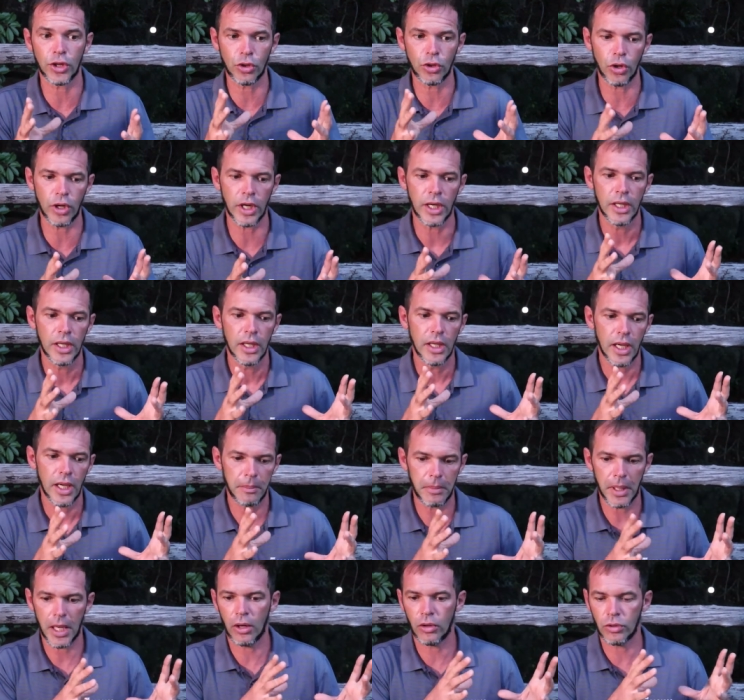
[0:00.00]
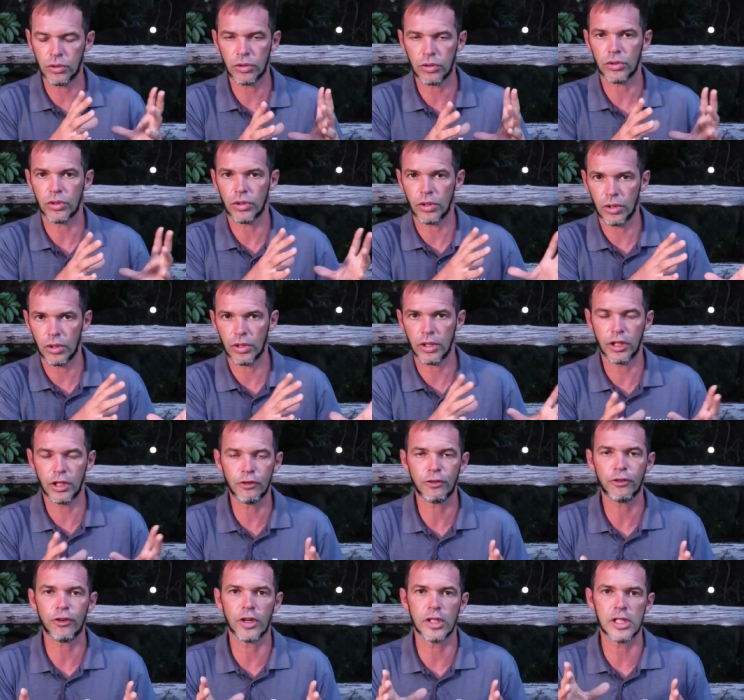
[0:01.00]
to talk about
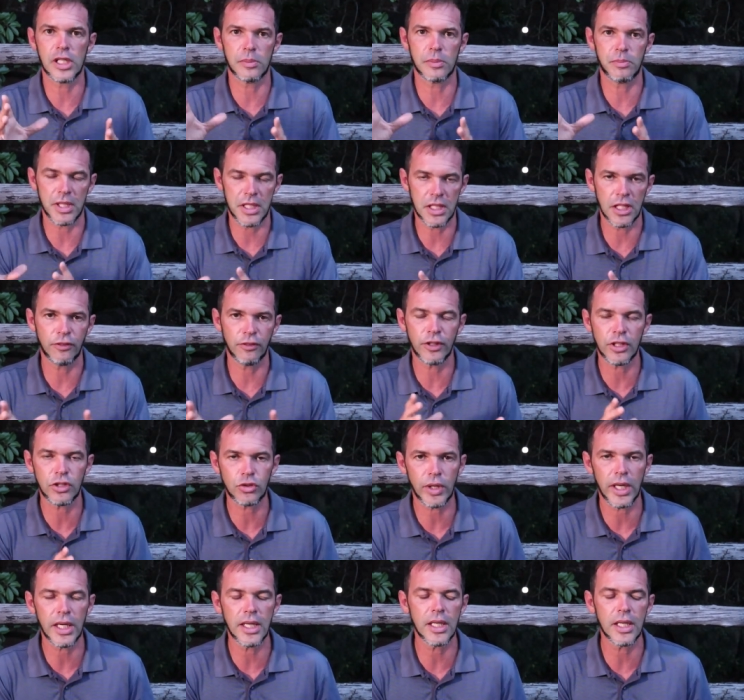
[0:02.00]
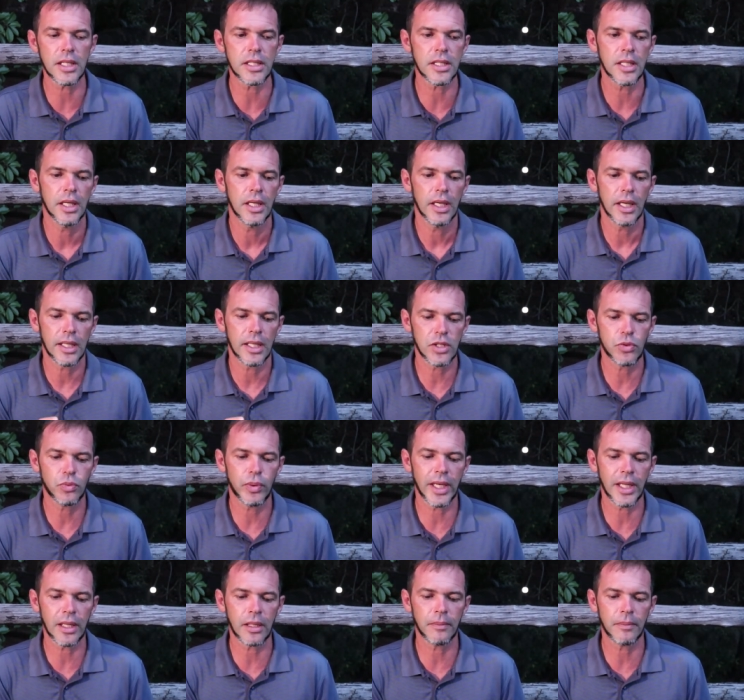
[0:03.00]
different specific trainings as
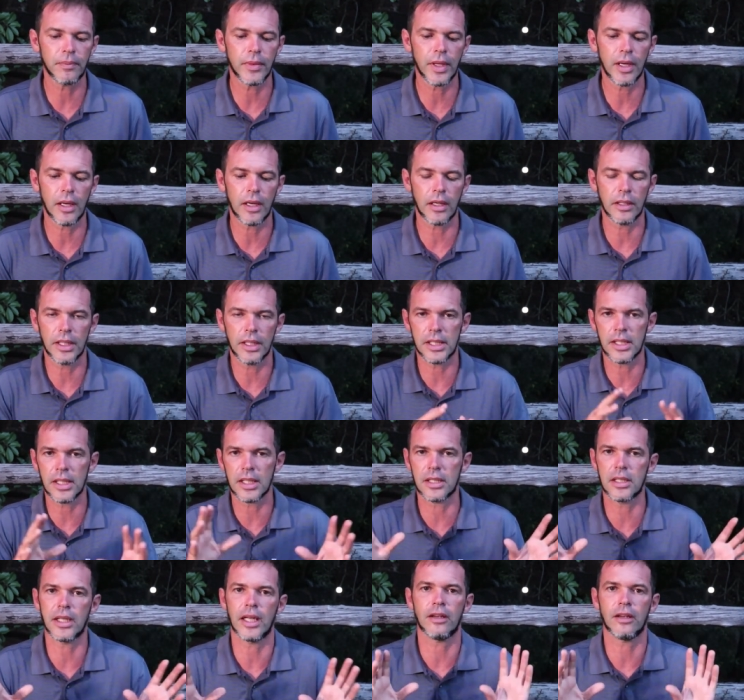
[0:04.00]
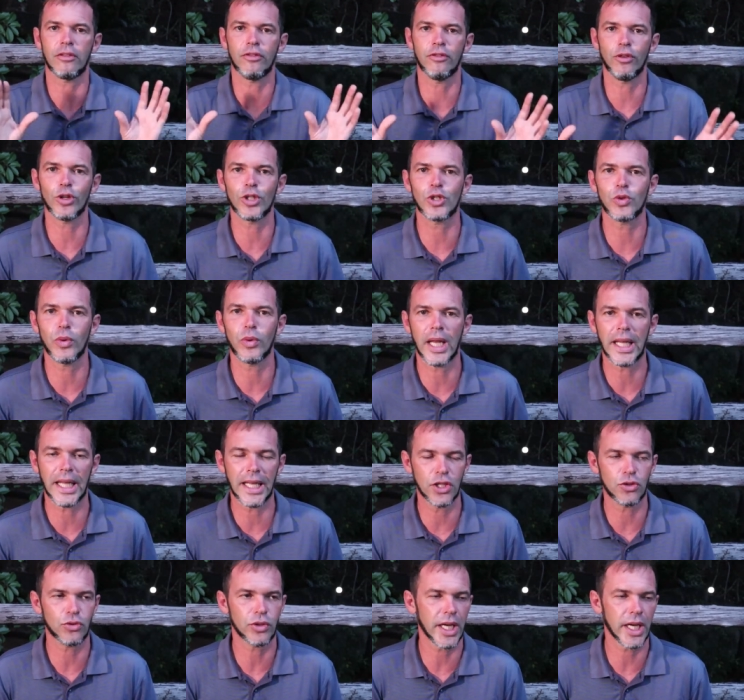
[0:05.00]
well. This is like first one
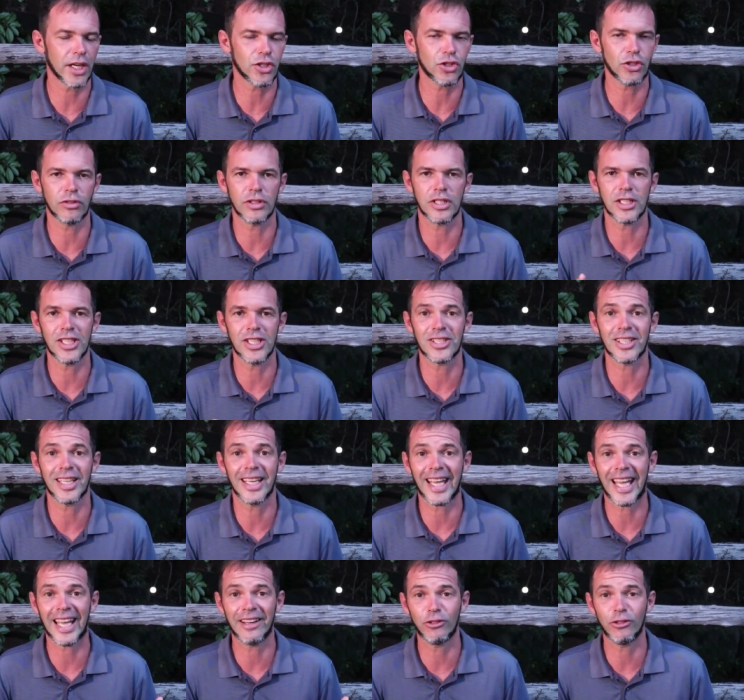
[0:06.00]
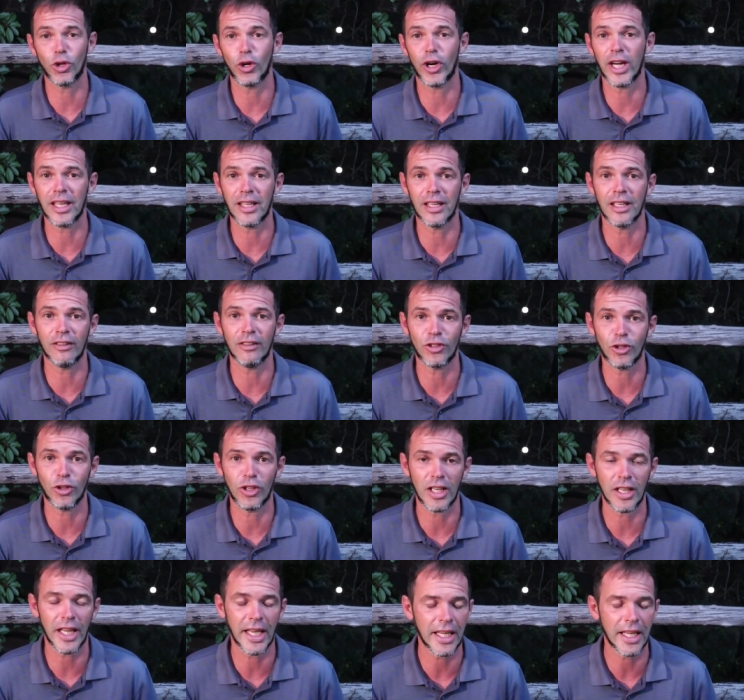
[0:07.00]
introduction, since I have no idea if you're
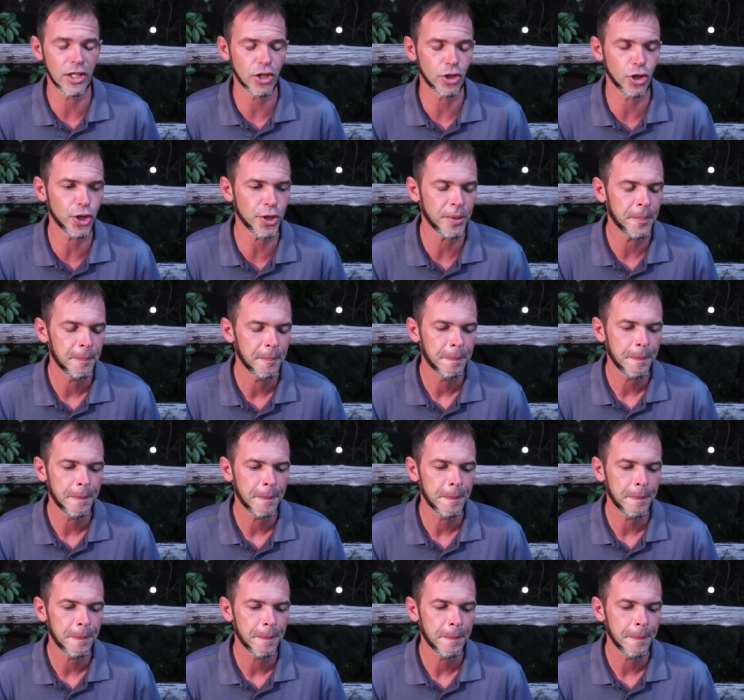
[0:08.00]
going to like it or not.